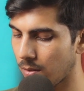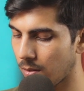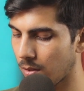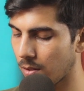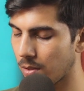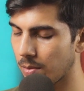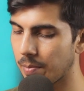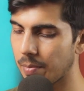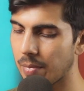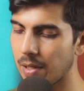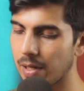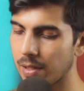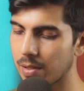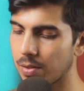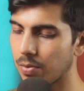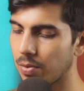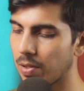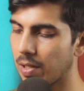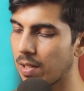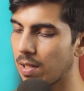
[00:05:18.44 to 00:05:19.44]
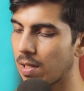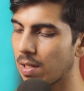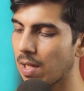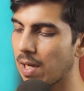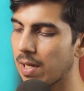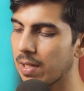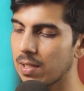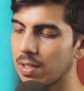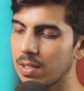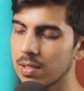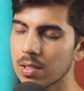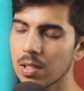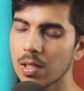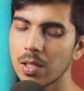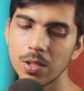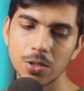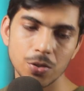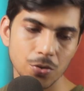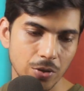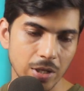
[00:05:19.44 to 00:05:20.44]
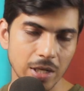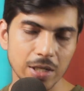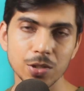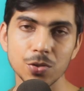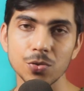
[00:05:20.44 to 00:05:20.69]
all back together like this, you can